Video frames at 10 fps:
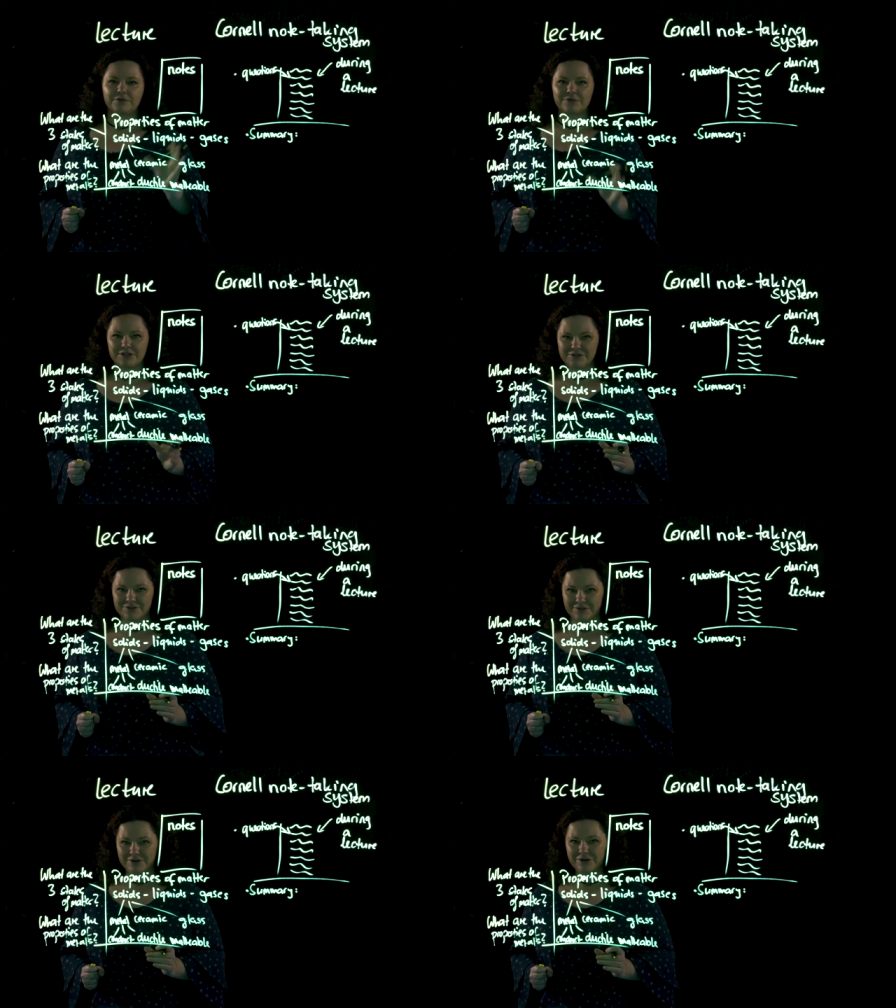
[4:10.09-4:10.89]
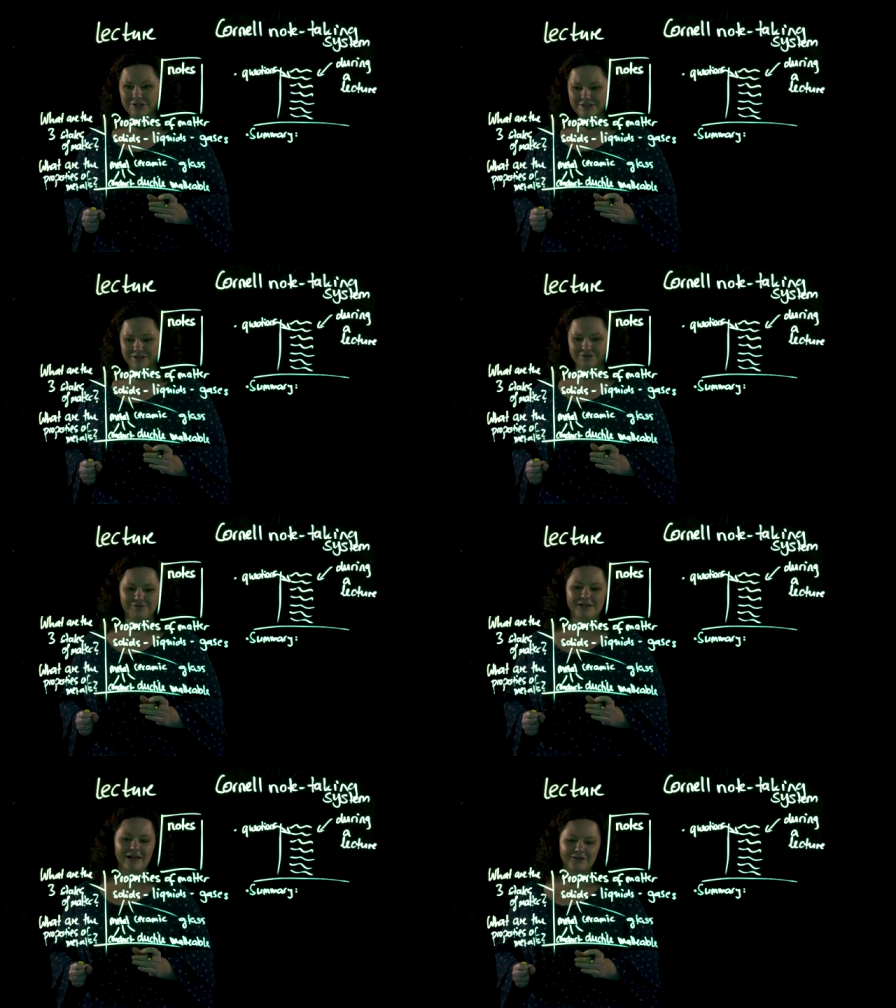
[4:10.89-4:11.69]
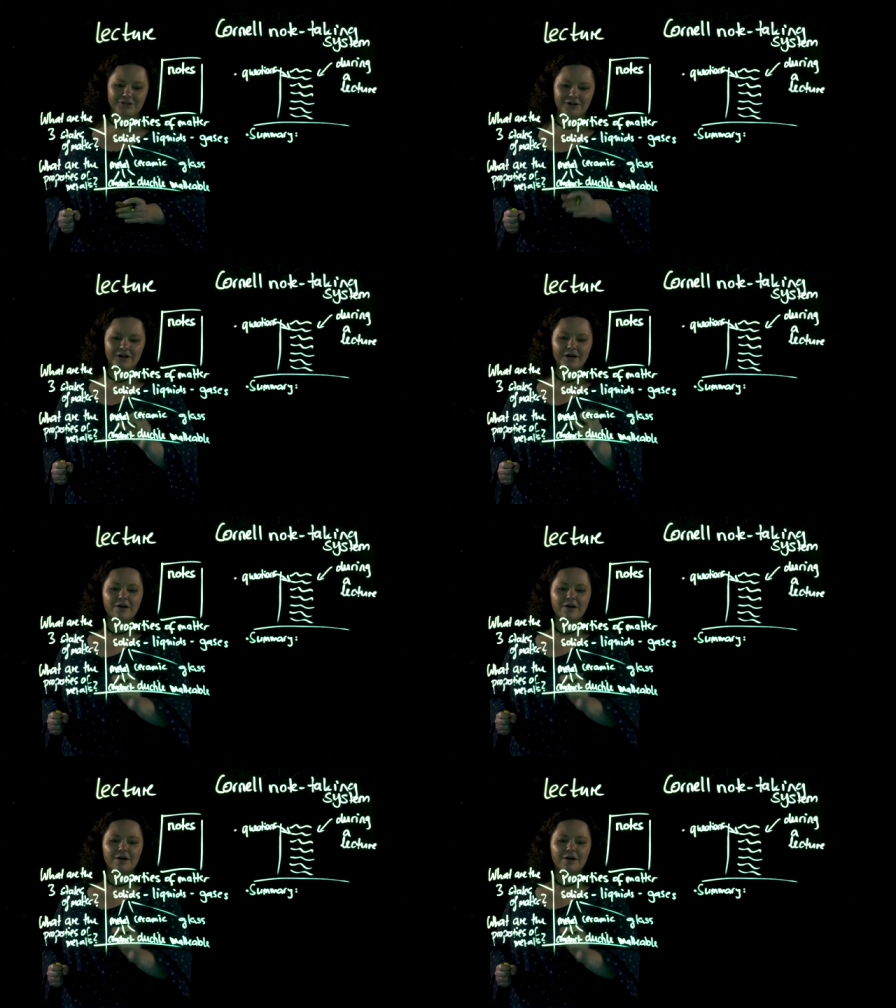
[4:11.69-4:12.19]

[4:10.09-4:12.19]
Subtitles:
you've understood the content of the lecture